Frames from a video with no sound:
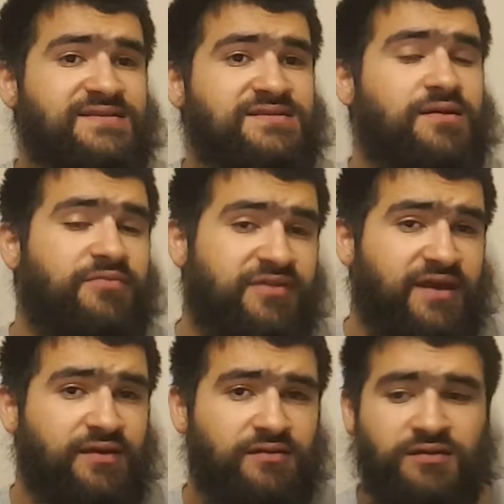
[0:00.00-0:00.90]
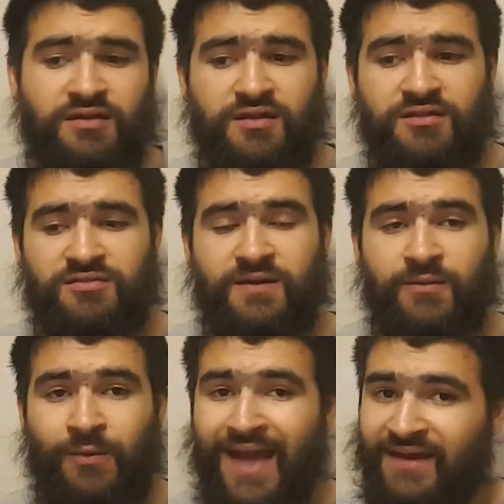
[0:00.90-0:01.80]
is something
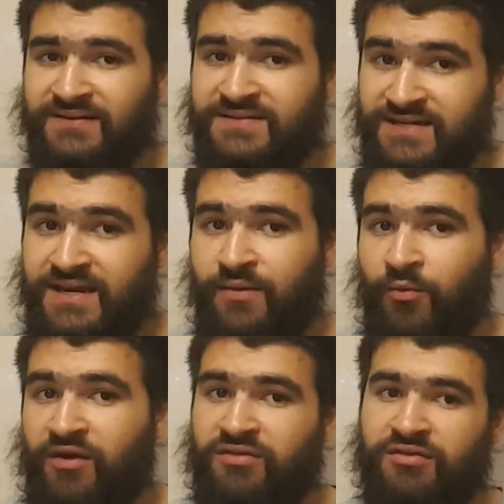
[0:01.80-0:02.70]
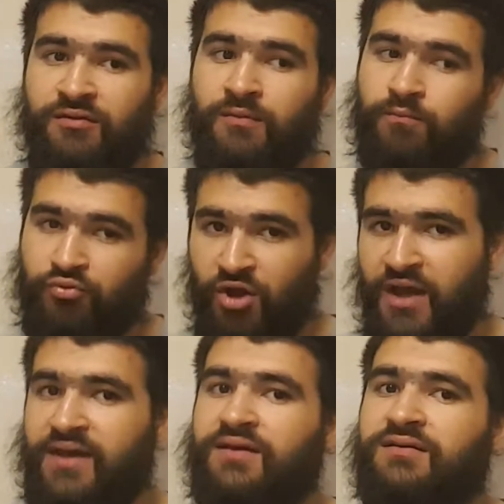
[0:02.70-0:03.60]
that we hadn't seen him with
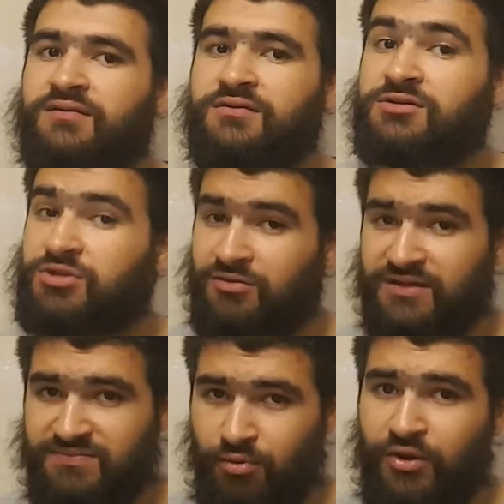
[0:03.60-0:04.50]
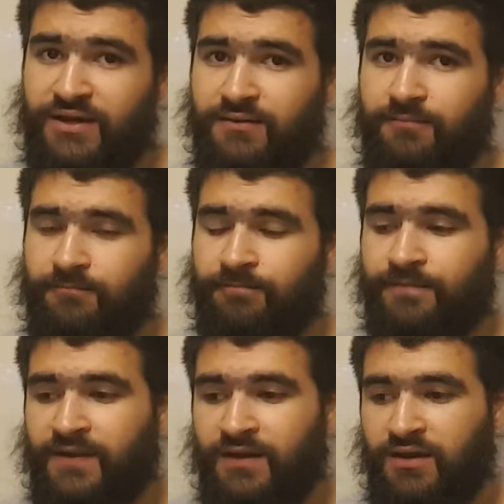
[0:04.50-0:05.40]
prior to this point.
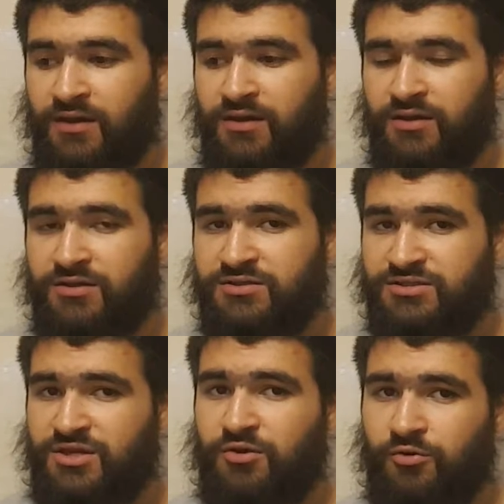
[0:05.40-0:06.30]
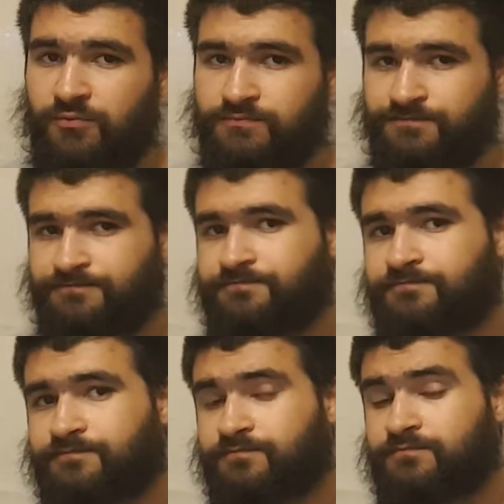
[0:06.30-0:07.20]
So,
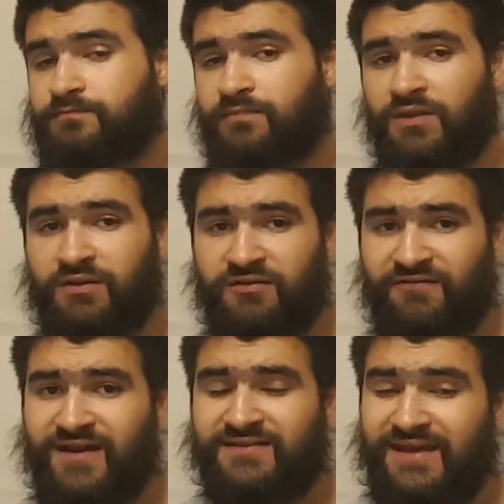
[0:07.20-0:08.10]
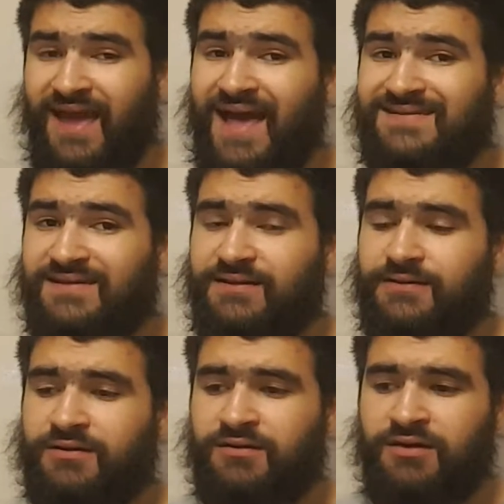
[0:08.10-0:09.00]
the fact that he has it
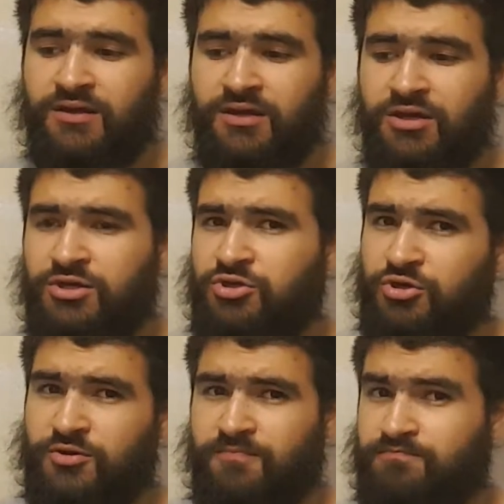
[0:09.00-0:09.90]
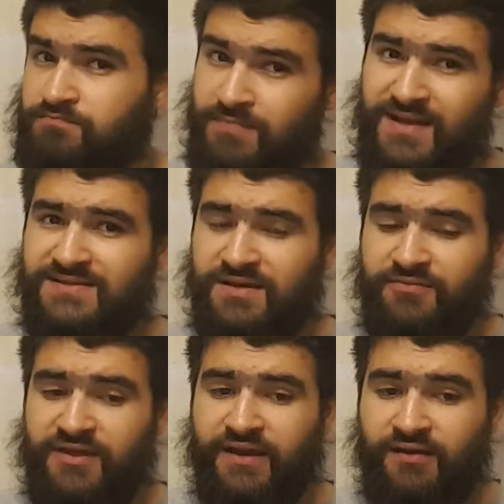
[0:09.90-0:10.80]
could mean
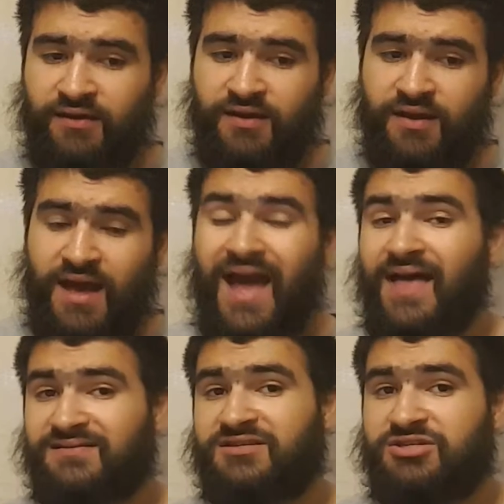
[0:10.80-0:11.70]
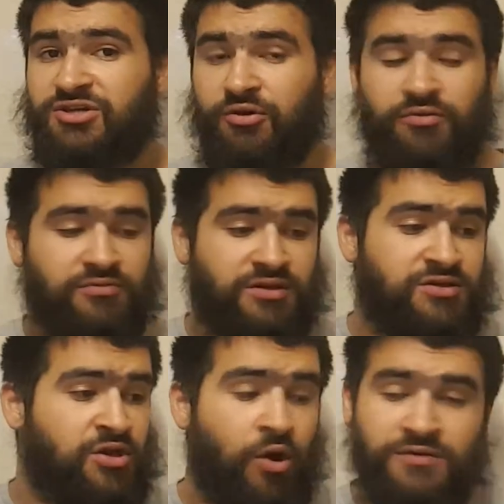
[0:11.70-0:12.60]
something, as is shown
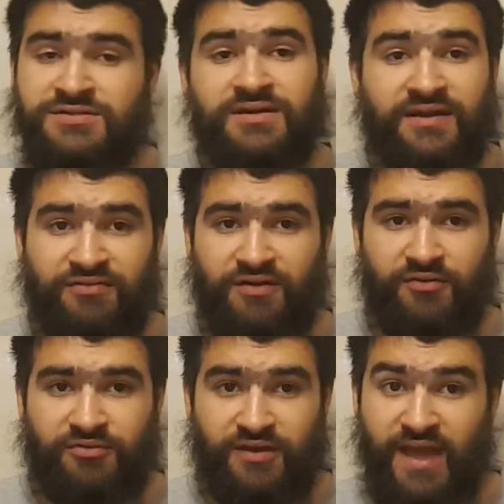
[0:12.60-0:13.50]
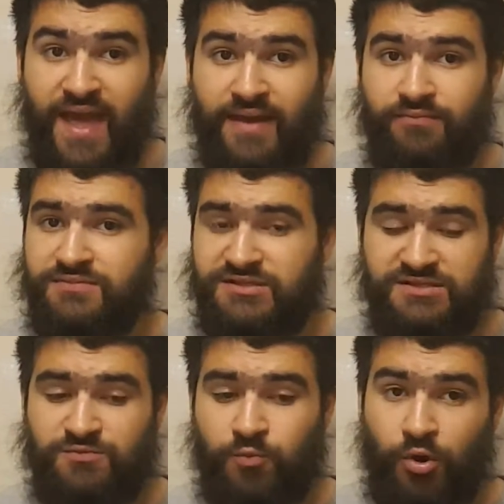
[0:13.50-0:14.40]
constantly throughout the games
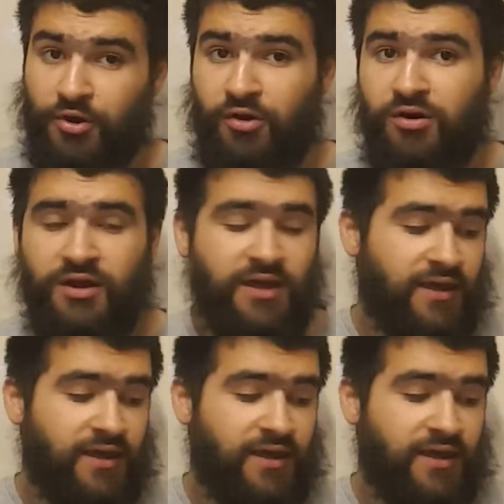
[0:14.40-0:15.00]
and whatnot.